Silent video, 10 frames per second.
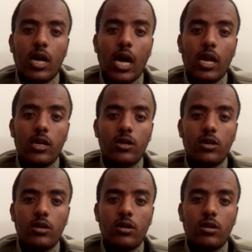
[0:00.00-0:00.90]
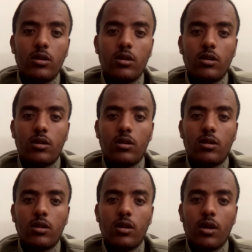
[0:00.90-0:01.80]
calendar
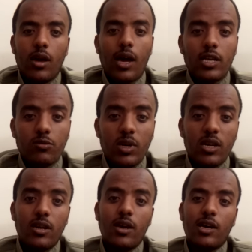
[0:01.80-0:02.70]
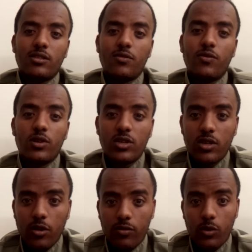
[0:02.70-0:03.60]
has Monday as the
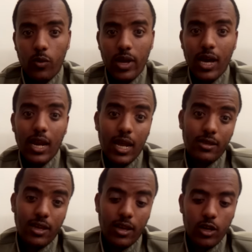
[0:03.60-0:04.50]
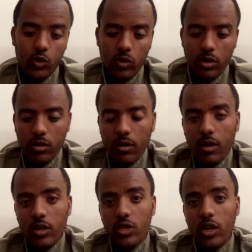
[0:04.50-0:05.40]
first day of the week, unlike the English one.
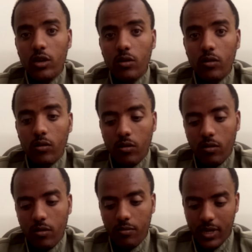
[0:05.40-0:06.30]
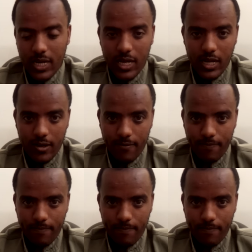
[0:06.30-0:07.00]
Sanyo, Monday.